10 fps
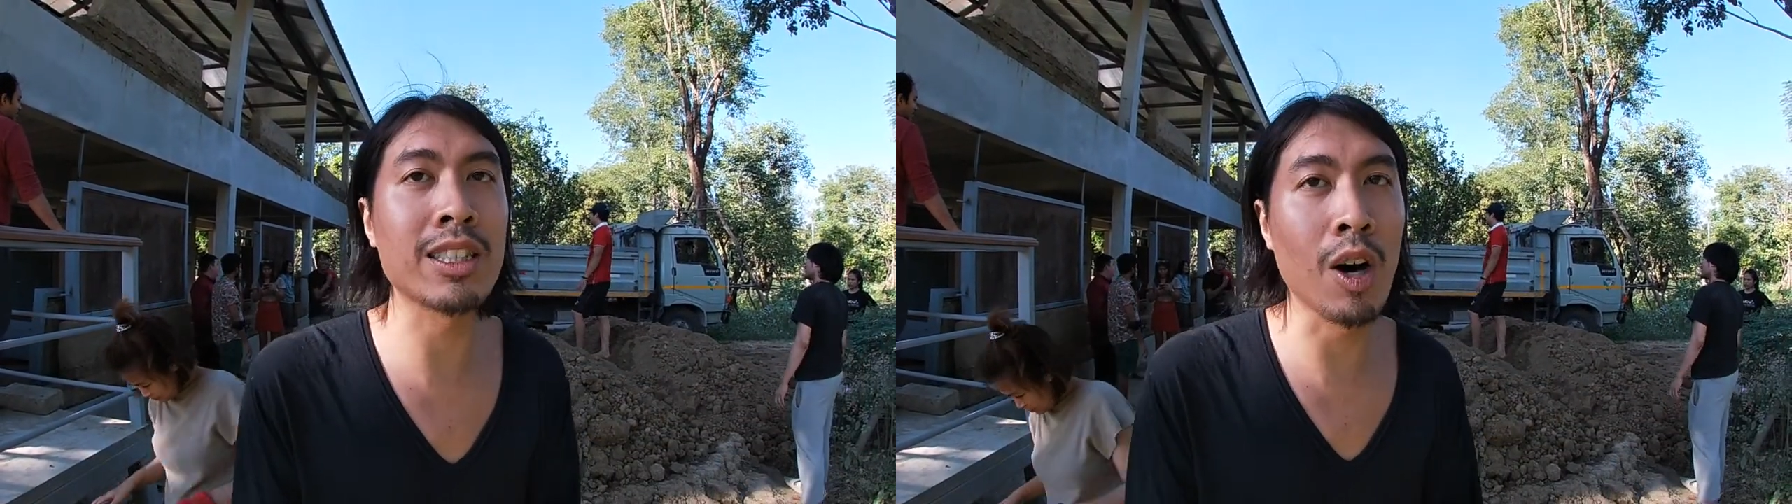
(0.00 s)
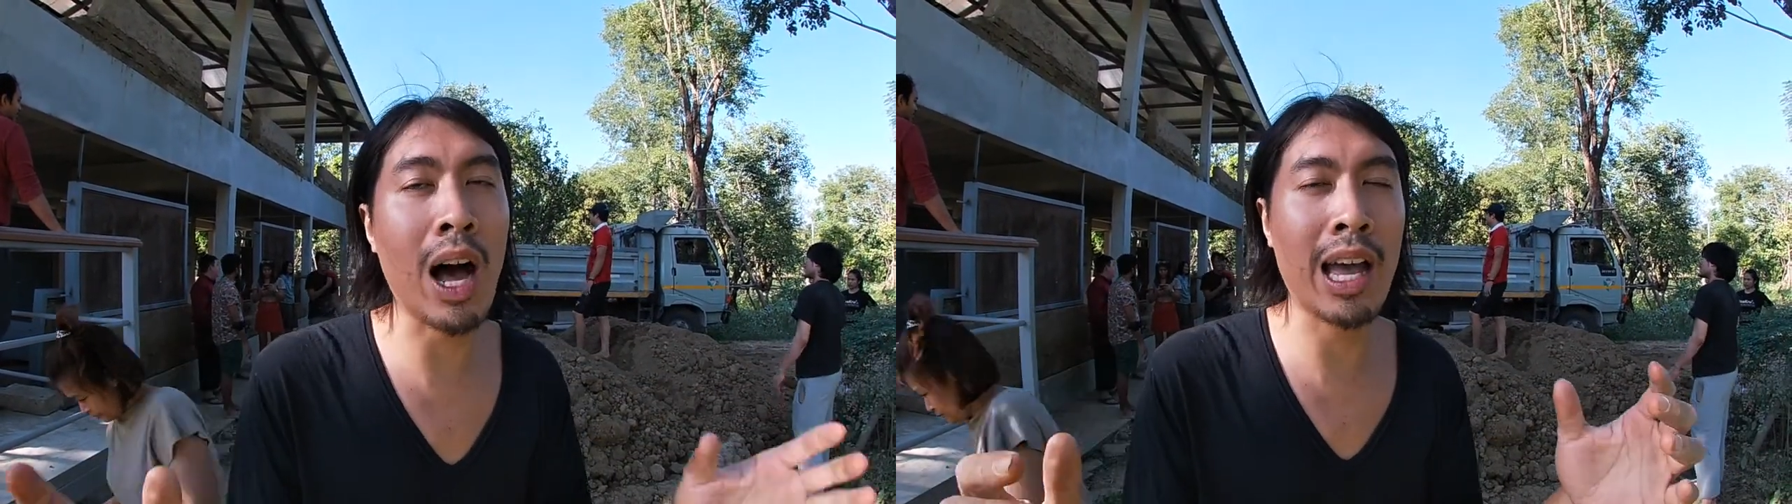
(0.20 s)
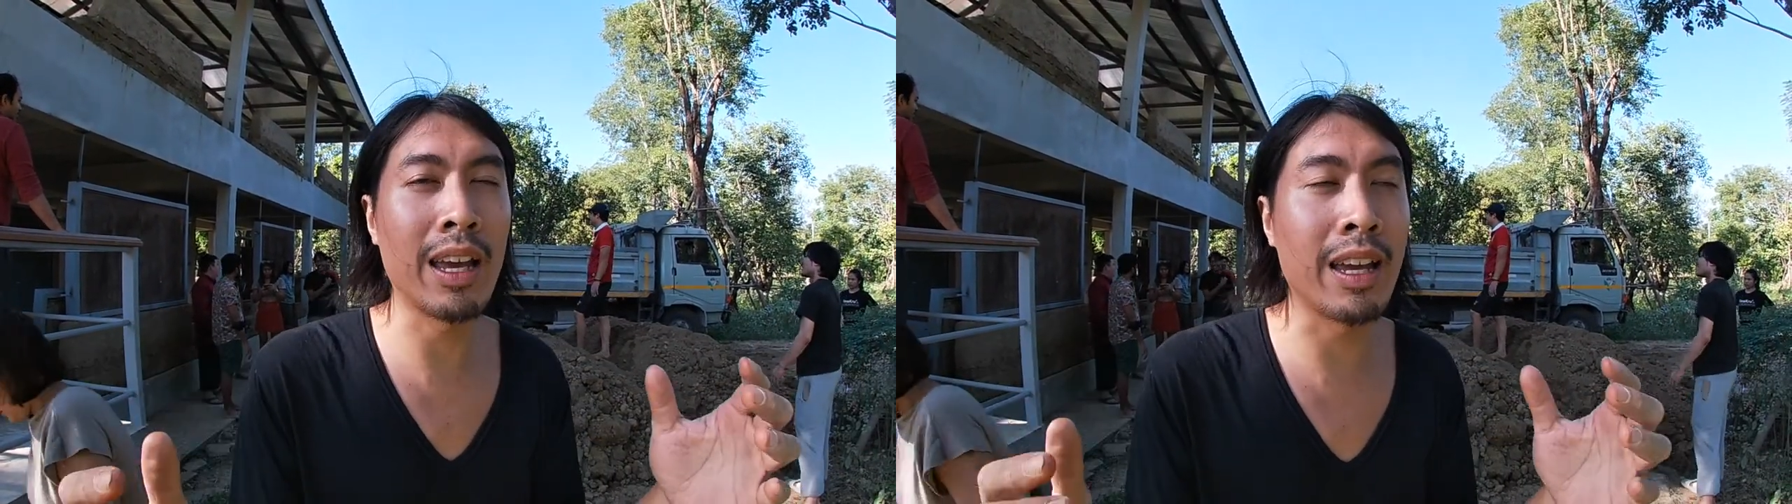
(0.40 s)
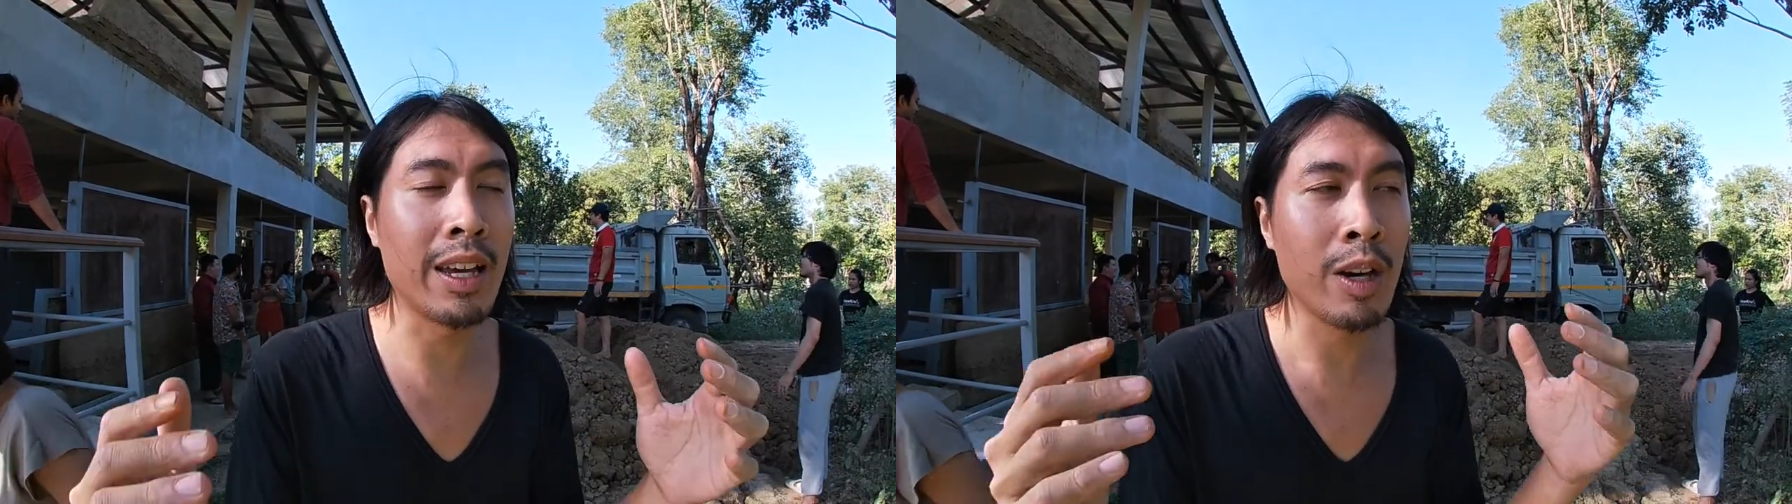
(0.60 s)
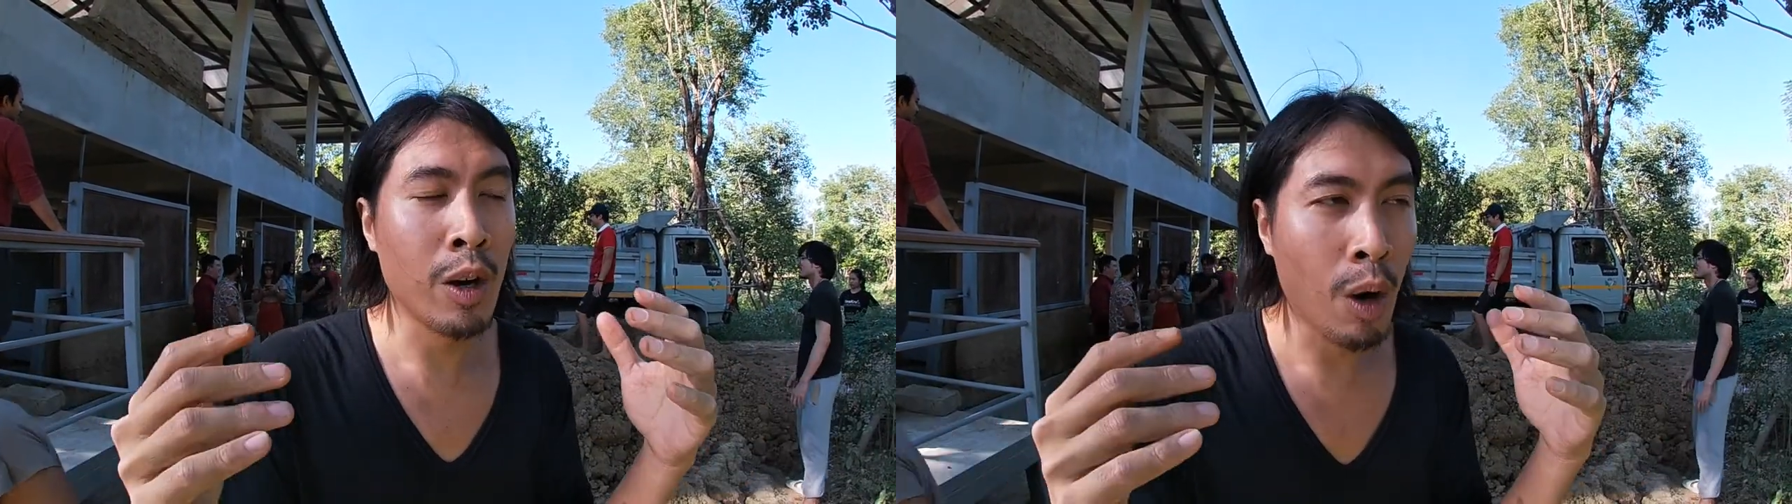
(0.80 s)
So I
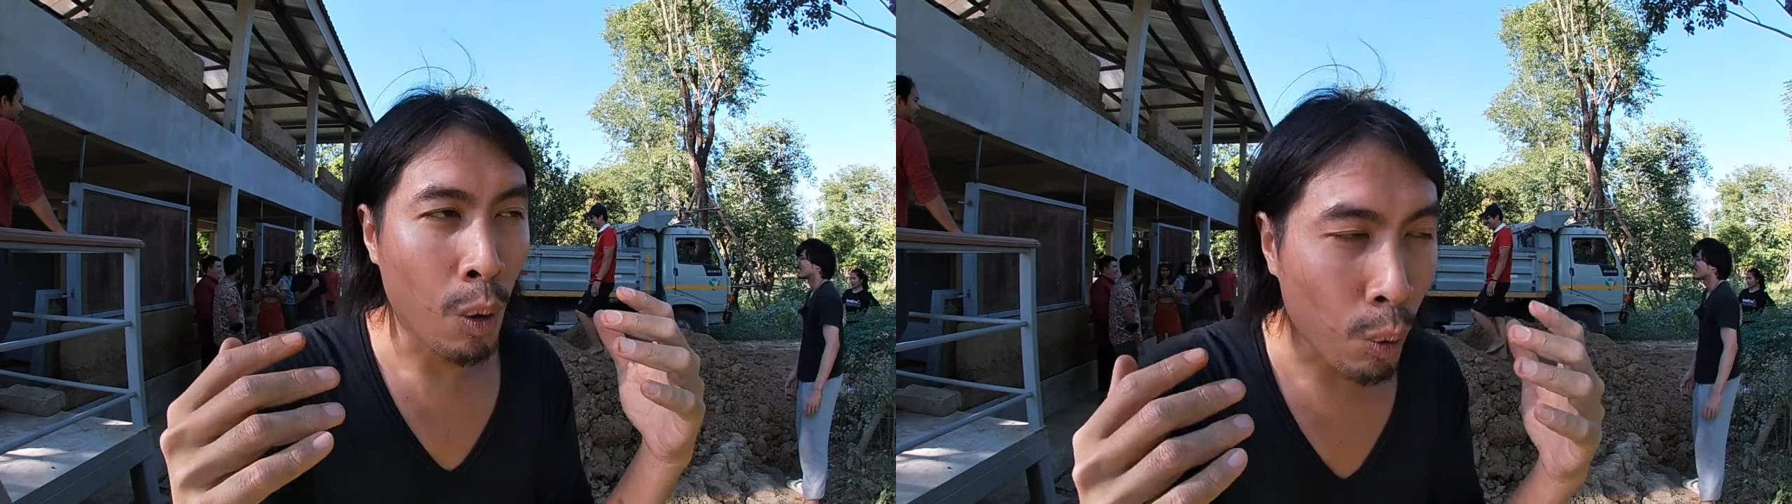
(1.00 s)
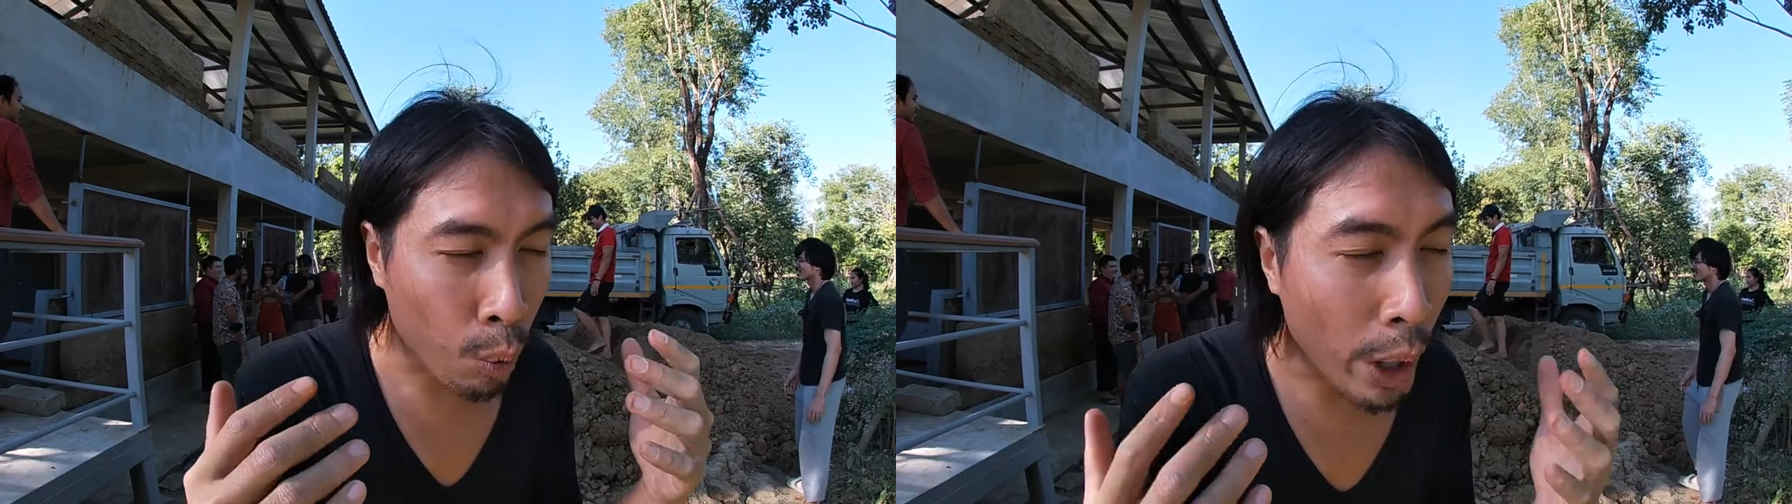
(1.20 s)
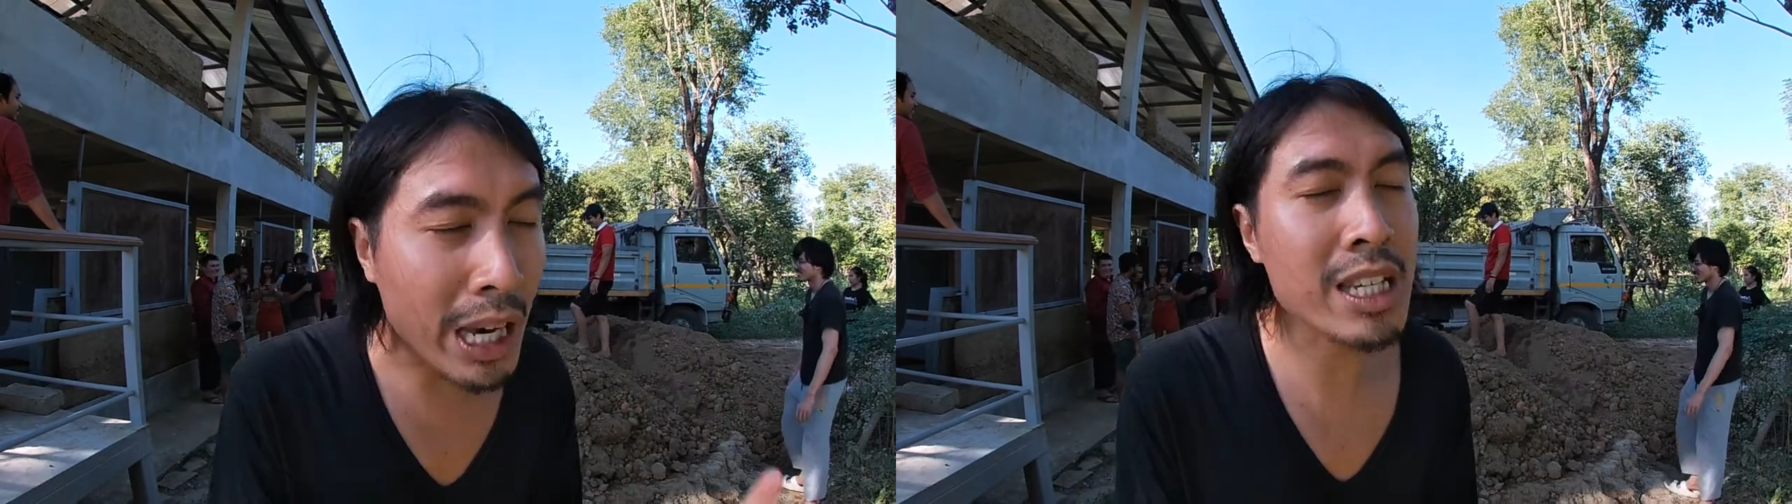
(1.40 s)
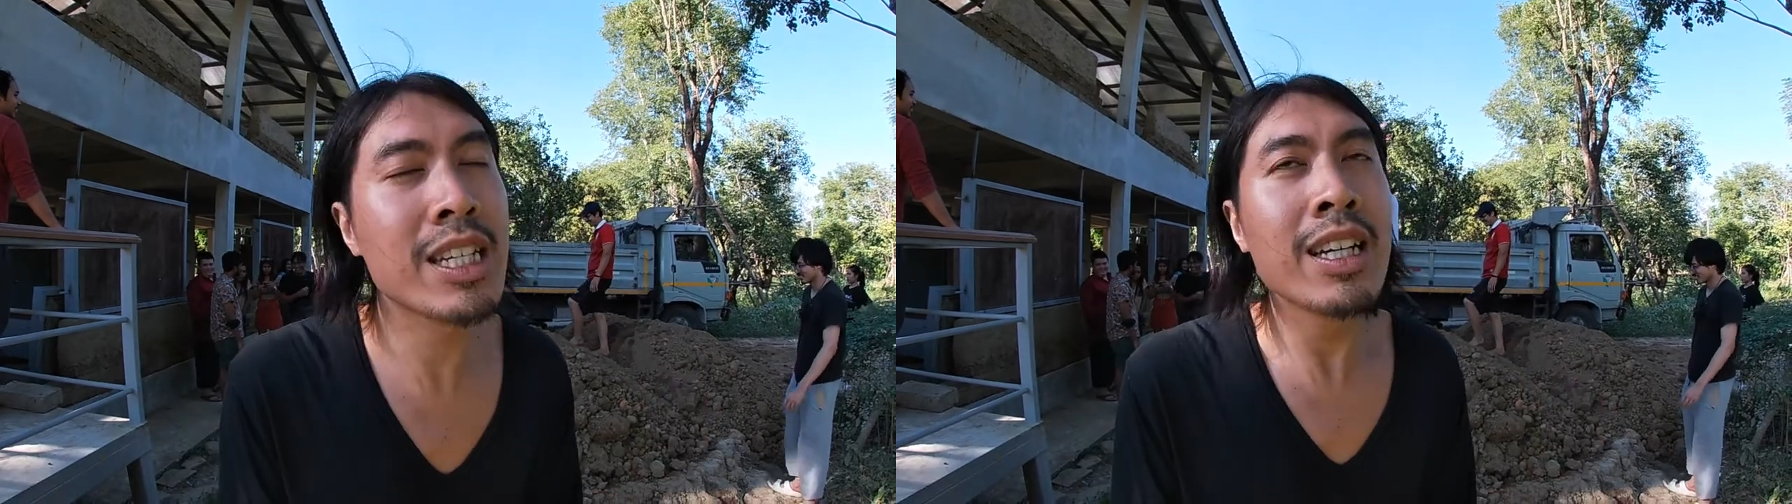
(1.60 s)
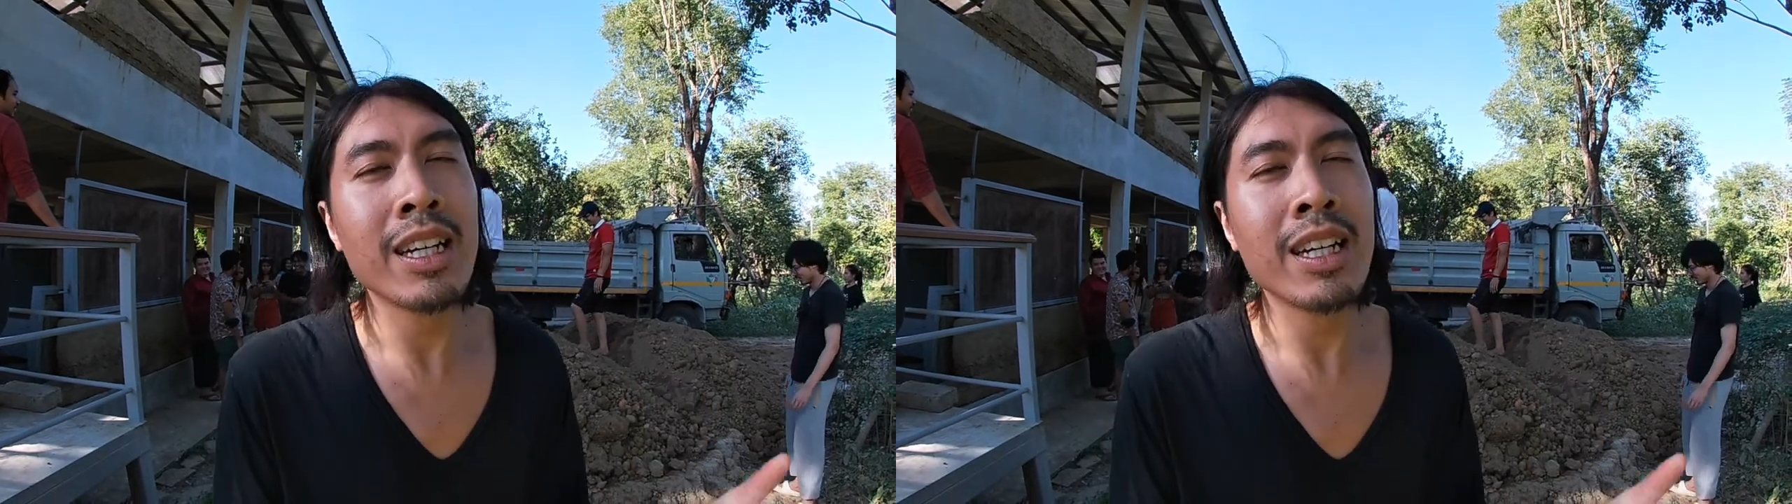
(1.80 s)
wish